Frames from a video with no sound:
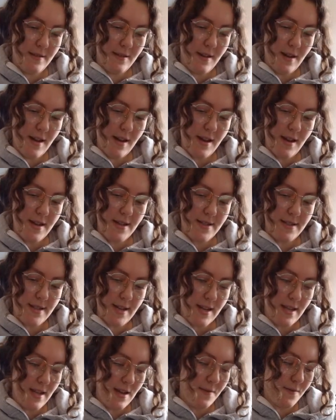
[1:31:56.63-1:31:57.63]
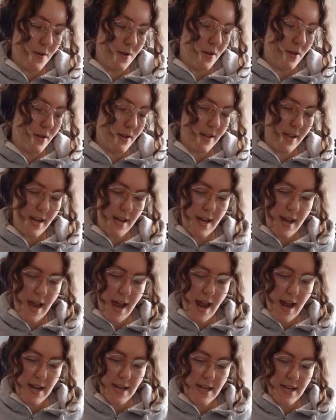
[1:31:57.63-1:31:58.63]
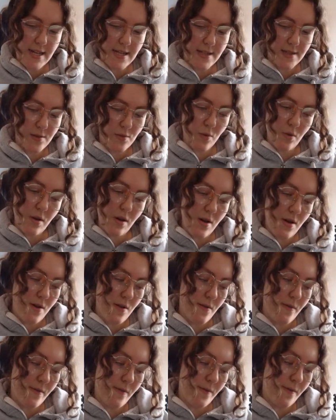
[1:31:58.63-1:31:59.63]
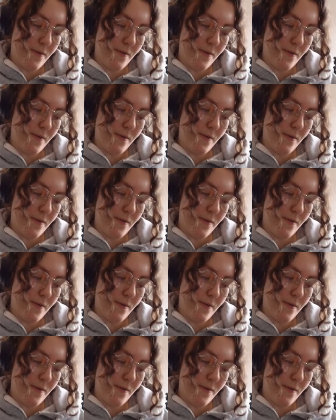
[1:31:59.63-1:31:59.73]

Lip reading: I'd say that if you're looking at any sort of